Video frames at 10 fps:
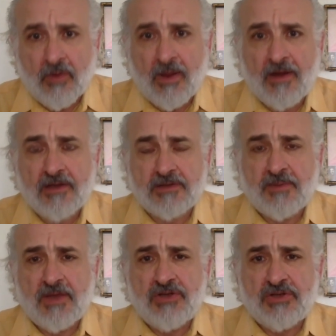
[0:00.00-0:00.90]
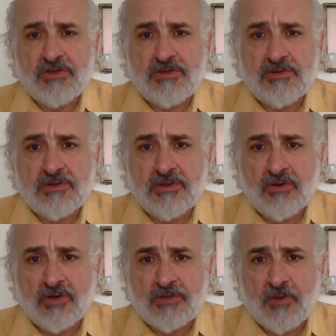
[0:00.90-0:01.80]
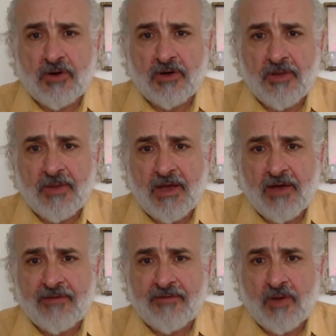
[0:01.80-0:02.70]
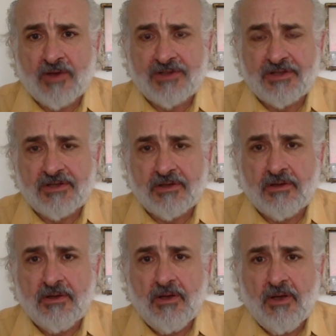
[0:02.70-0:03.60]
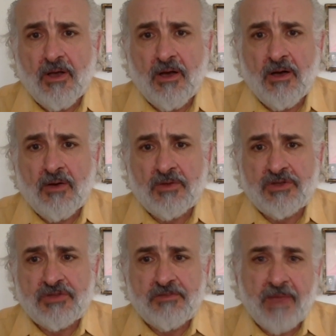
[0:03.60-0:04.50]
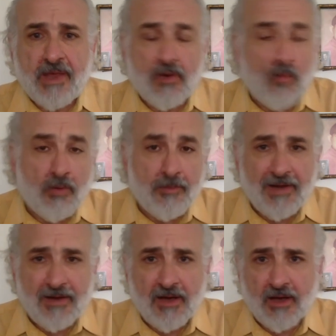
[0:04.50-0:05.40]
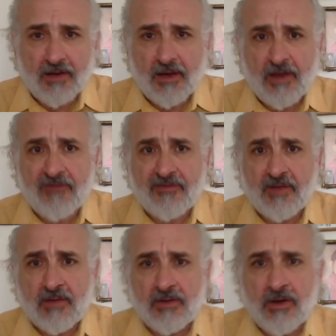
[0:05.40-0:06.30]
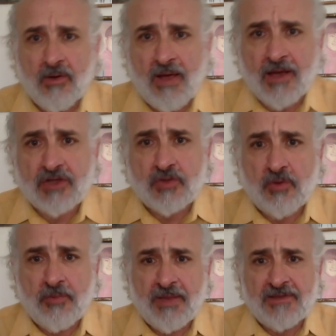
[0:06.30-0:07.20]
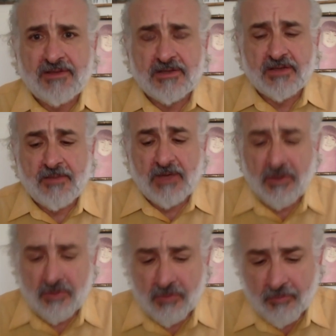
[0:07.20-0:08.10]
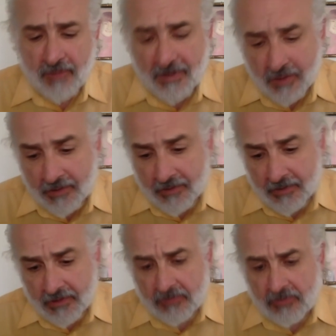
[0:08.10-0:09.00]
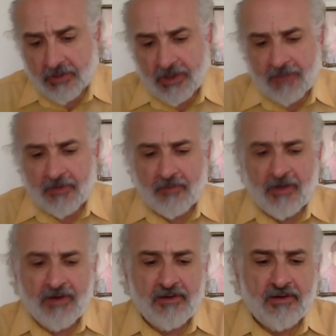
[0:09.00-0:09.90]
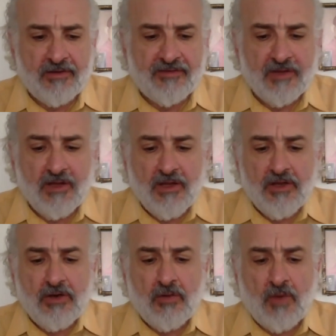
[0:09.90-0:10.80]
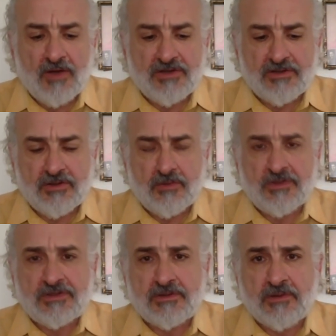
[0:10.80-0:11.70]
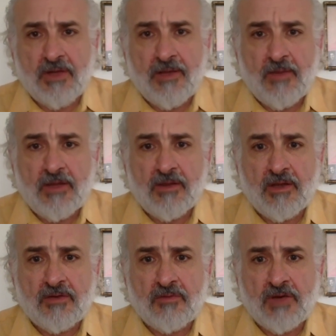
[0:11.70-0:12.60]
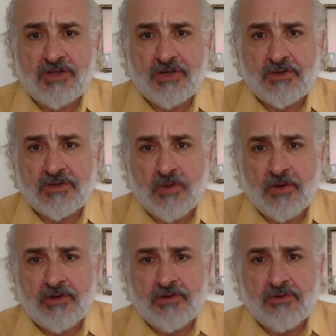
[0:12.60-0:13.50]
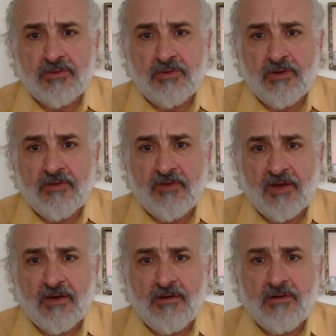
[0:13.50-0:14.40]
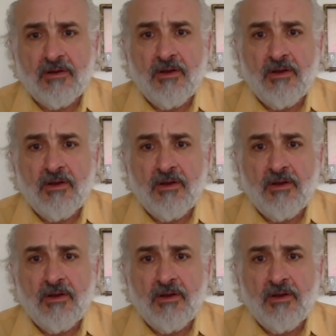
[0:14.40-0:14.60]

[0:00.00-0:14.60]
anticipation in large part coming out of Washington, which may or may not have, actual basis. I mean, you got to be reminded of, Washington was claiming that Russia was going to invade